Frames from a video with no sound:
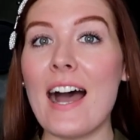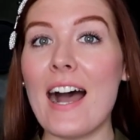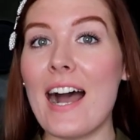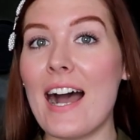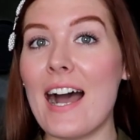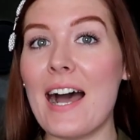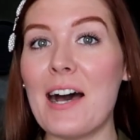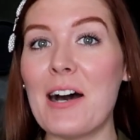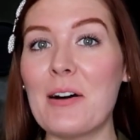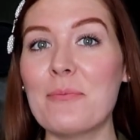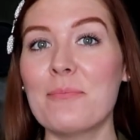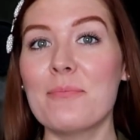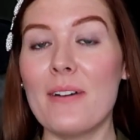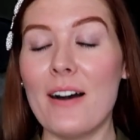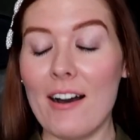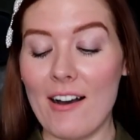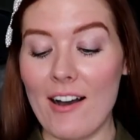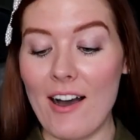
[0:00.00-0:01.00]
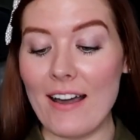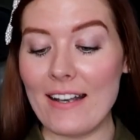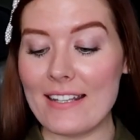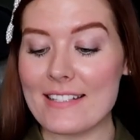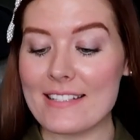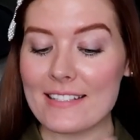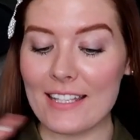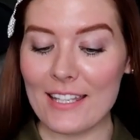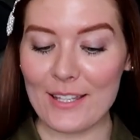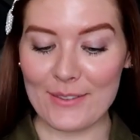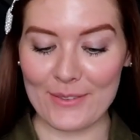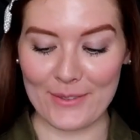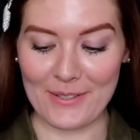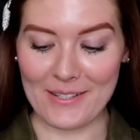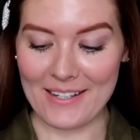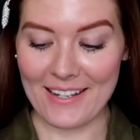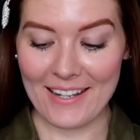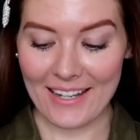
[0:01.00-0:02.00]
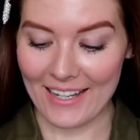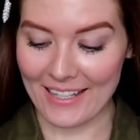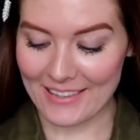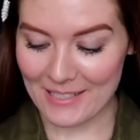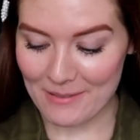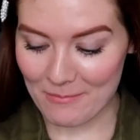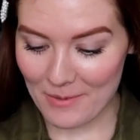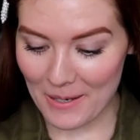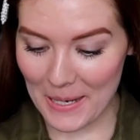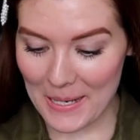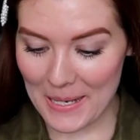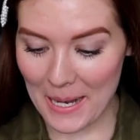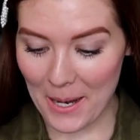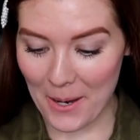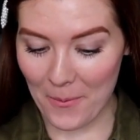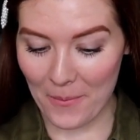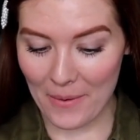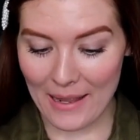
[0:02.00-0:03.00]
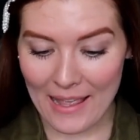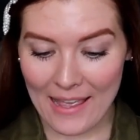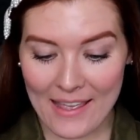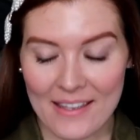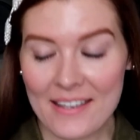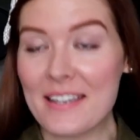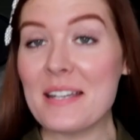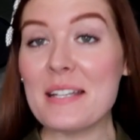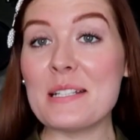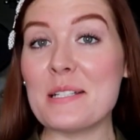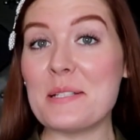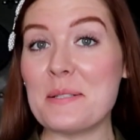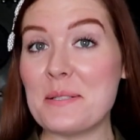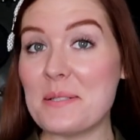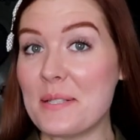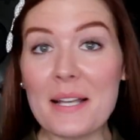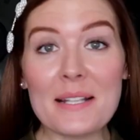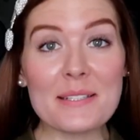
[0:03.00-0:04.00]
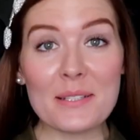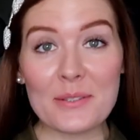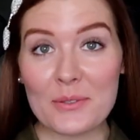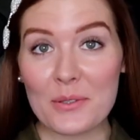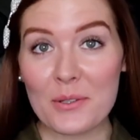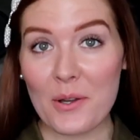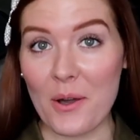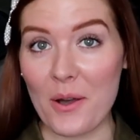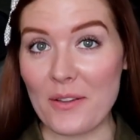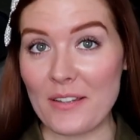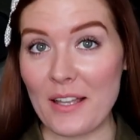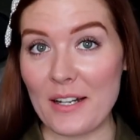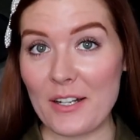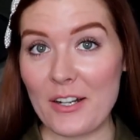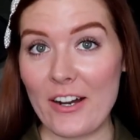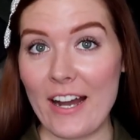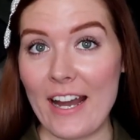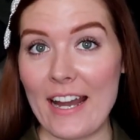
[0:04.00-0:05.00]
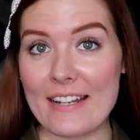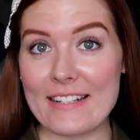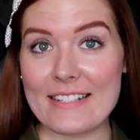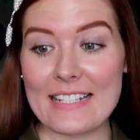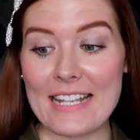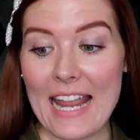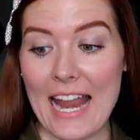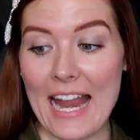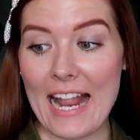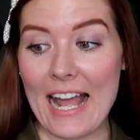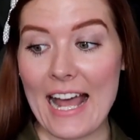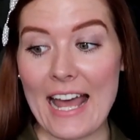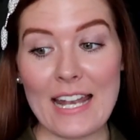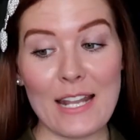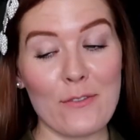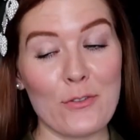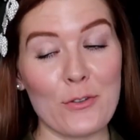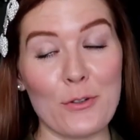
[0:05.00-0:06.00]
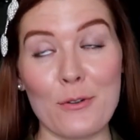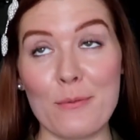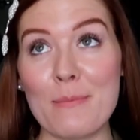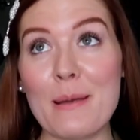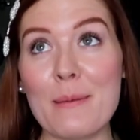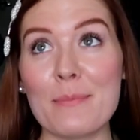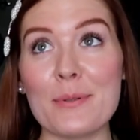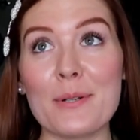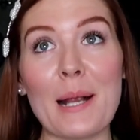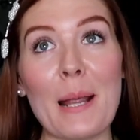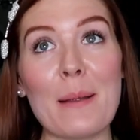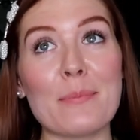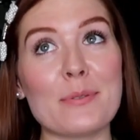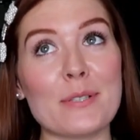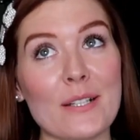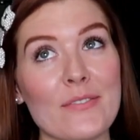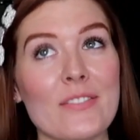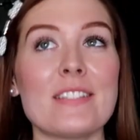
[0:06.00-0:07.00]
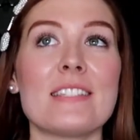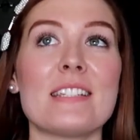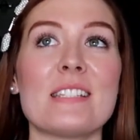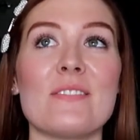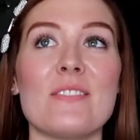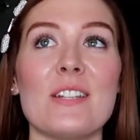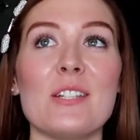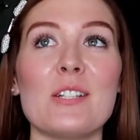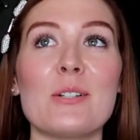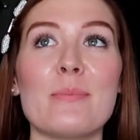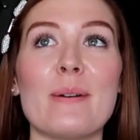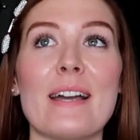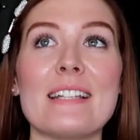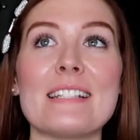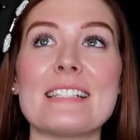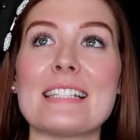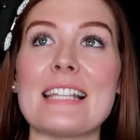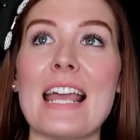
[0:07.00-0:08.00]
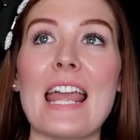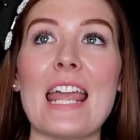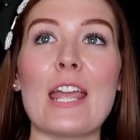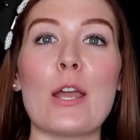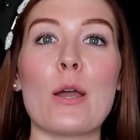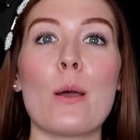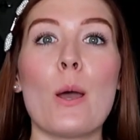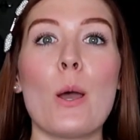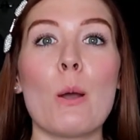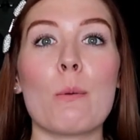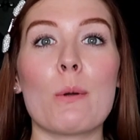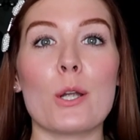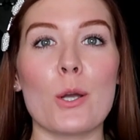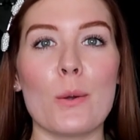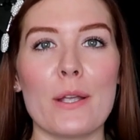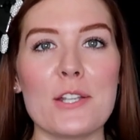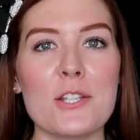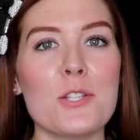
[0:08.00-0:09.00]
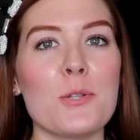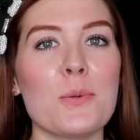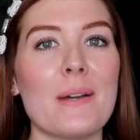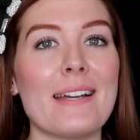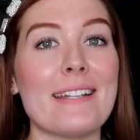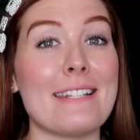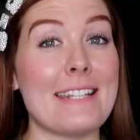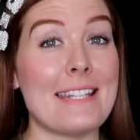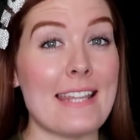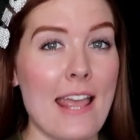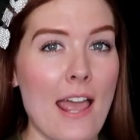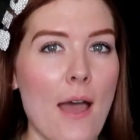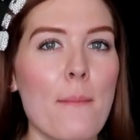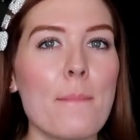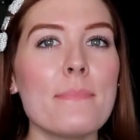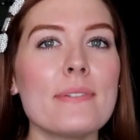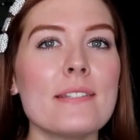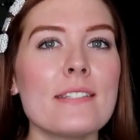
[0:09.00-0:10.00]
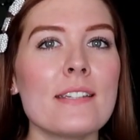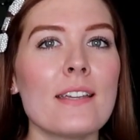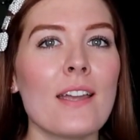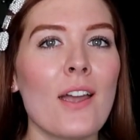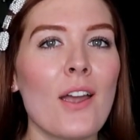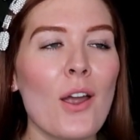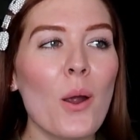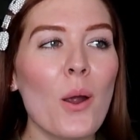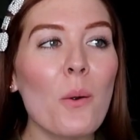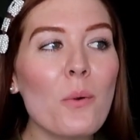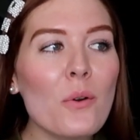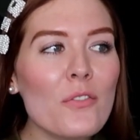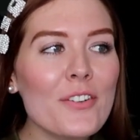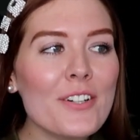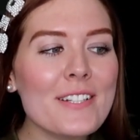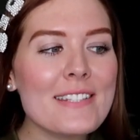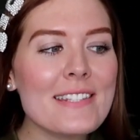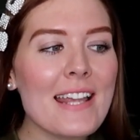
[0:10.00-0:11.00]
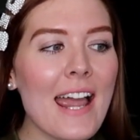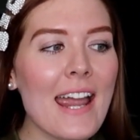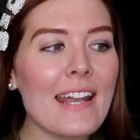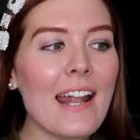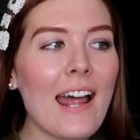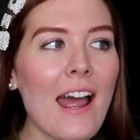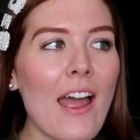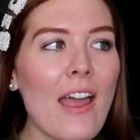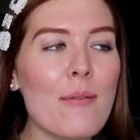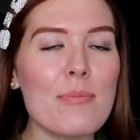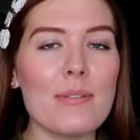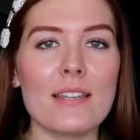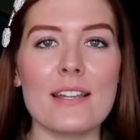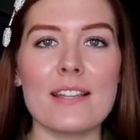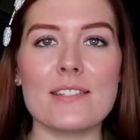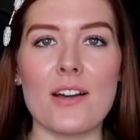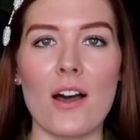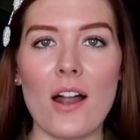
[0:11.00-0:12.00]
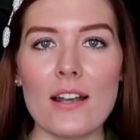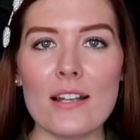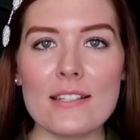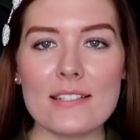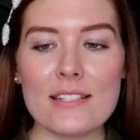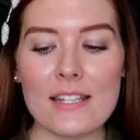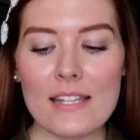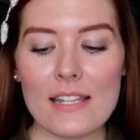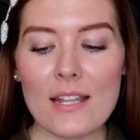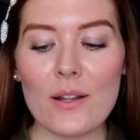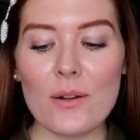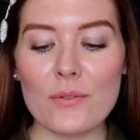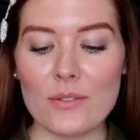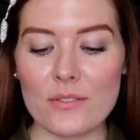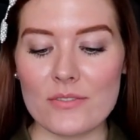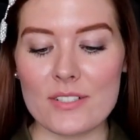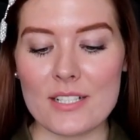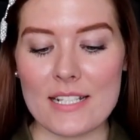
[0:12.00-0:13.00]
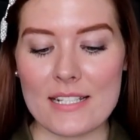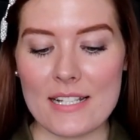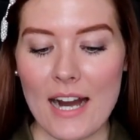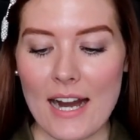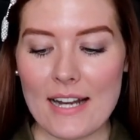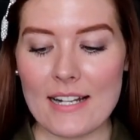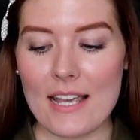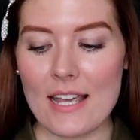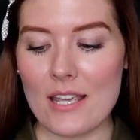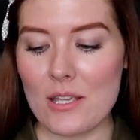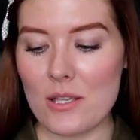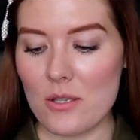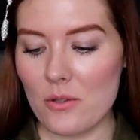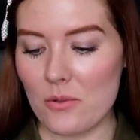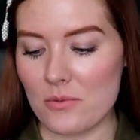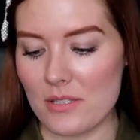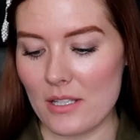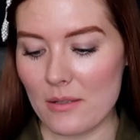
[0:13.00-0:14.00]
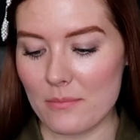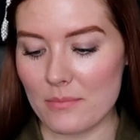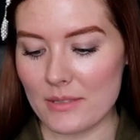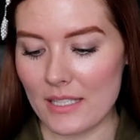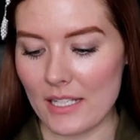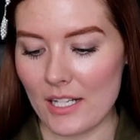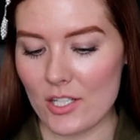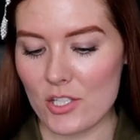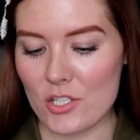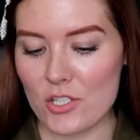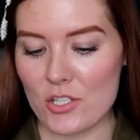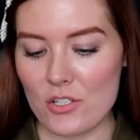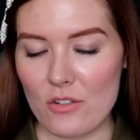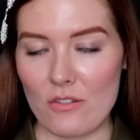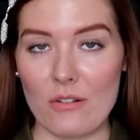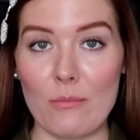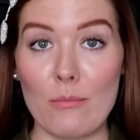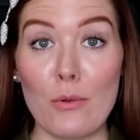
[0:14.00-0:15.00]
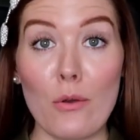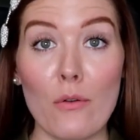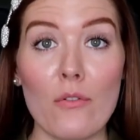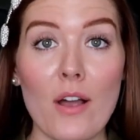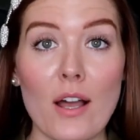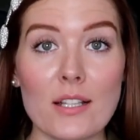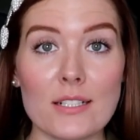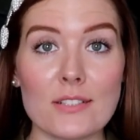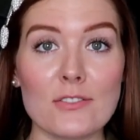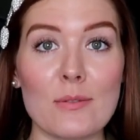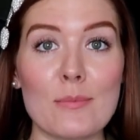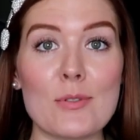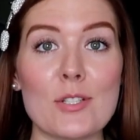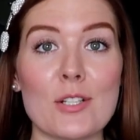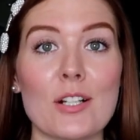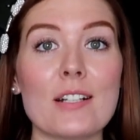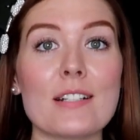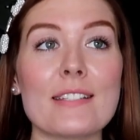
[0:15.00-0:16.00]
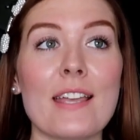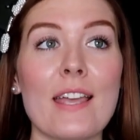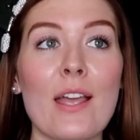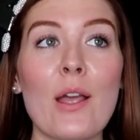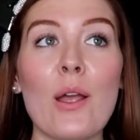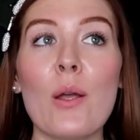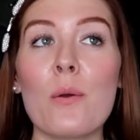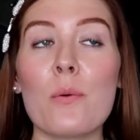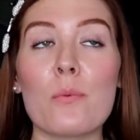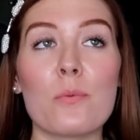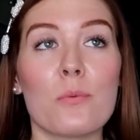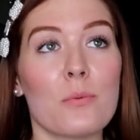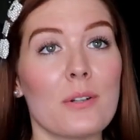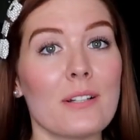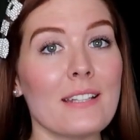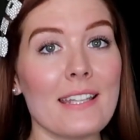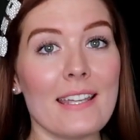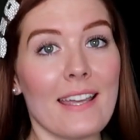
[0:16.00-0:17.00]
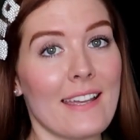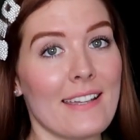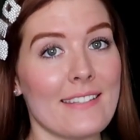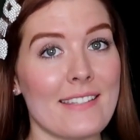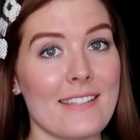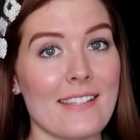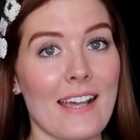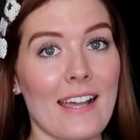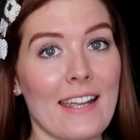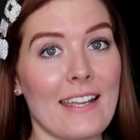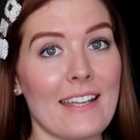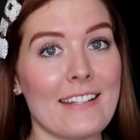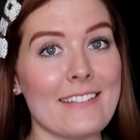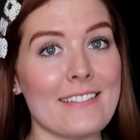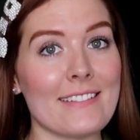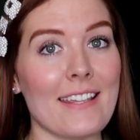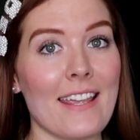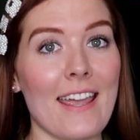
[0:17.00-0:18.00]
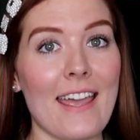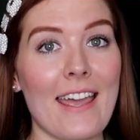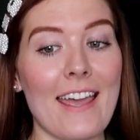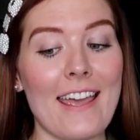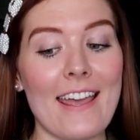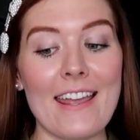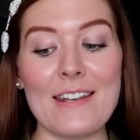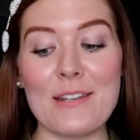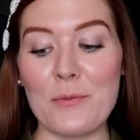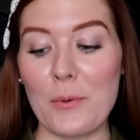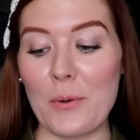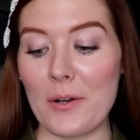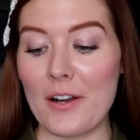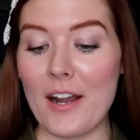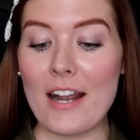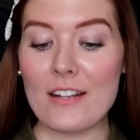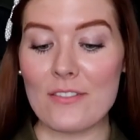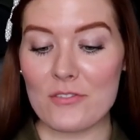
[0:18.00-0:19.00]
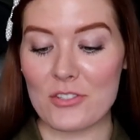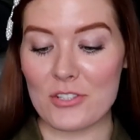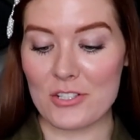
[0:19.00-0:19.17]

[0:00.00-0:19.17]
Honestly, looking at them right now doesn't look all that great, and if you remember, I prefaced this video by saying we're going to attempt reverse tie-dye, because honestly, reverse tie-dye using bleach to remove color from shirts really is science, and we were kind of